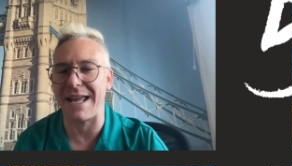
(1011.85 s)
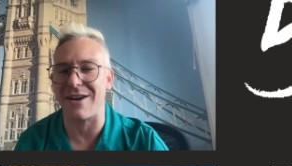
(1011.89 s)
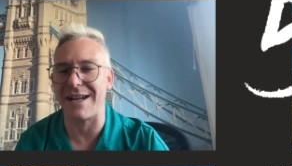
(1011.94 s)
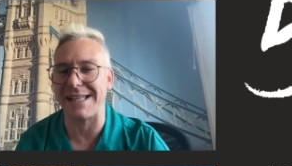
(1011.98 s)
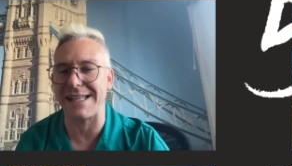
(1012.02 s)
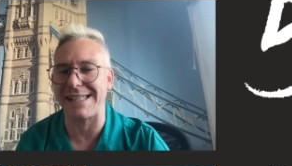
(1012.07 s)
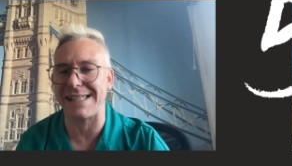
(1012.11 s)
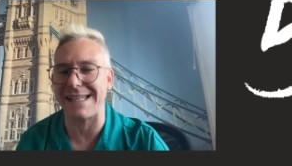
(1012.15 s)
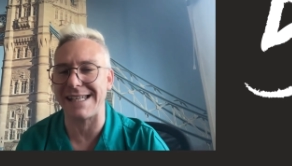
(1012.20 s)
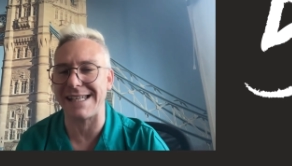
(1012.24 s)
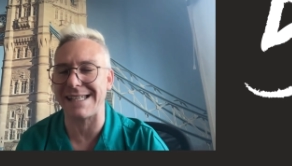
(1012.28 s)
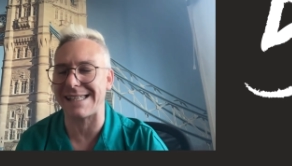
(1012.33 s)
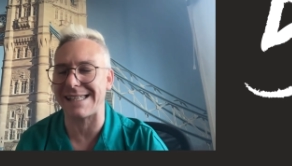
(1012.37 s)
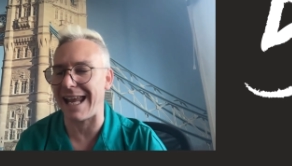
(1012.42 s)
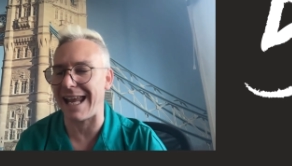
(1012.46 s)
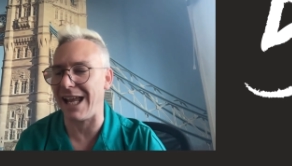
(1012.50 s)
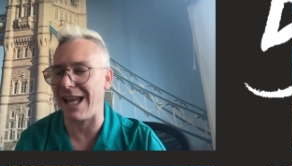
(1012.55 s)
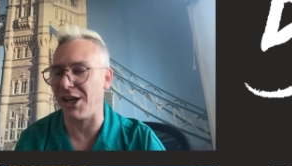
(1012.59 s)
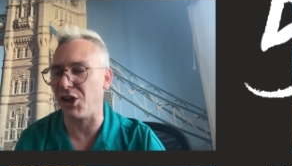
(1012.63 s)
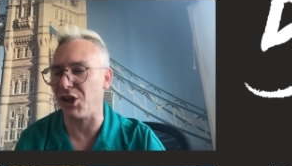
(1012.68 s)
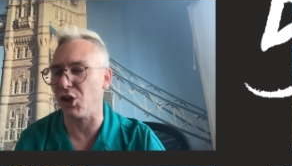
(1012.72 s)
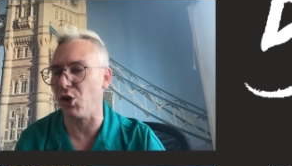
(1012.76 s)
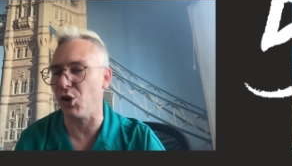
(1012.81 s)
ideas
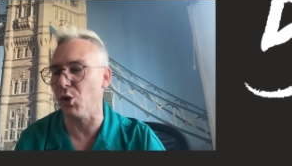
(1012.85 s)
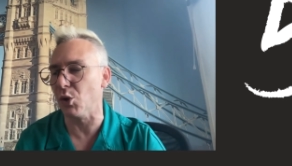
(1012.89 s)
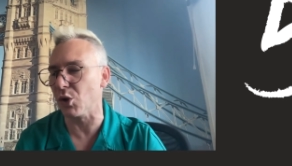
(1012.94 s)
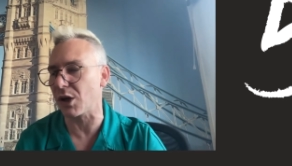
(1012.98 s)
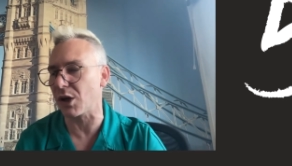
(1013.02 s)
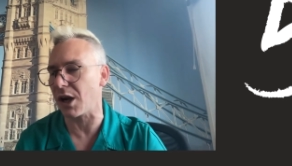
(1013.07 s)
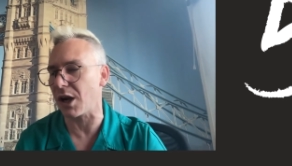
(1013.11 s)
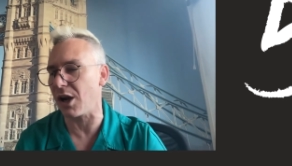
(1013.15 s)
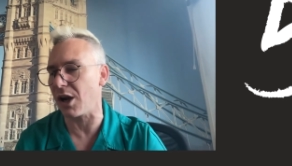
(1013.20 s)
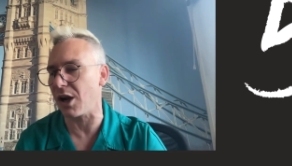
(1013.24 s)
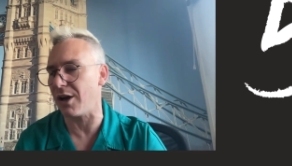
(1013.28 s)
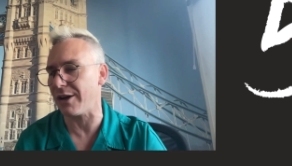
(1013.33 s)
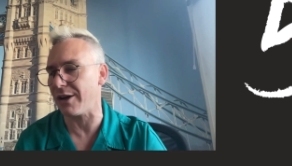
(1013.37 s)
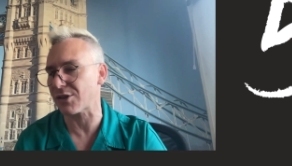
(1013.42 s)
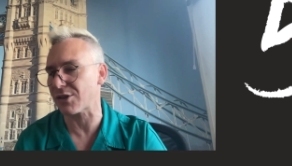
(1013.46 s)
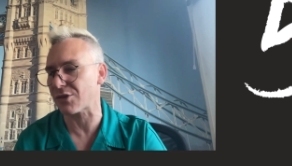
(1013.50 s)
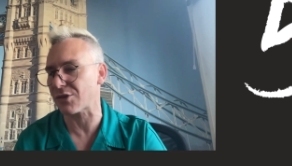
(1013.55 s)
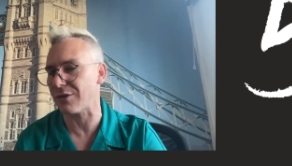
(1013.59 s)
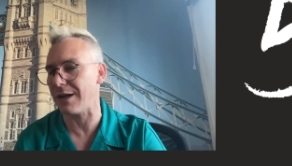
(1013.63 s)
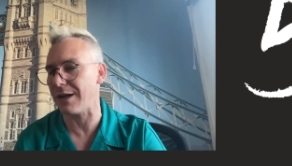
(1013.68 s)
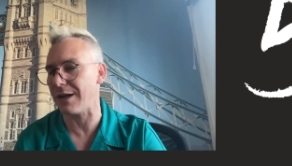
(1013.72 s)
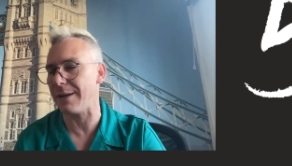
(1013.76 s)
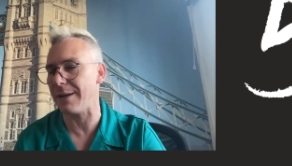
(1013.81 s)
in your
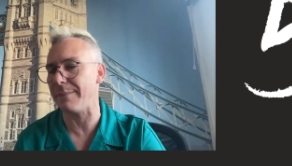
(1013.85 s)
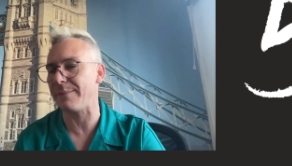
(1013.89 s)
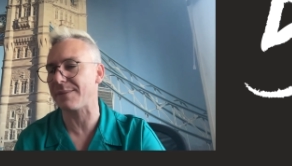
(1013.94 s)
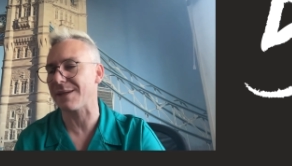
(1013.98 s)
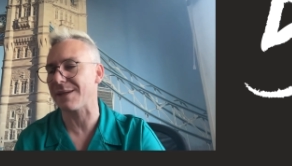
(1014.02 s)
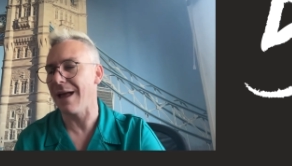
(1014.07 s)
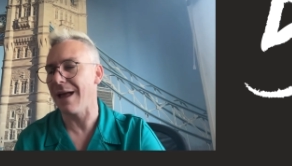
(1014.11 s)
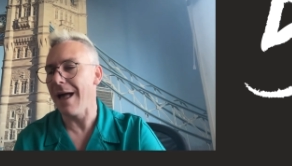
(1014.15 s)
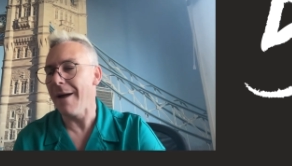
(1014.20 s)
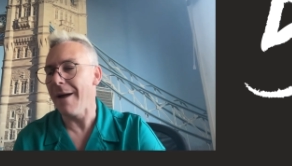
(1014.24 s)
classrooms.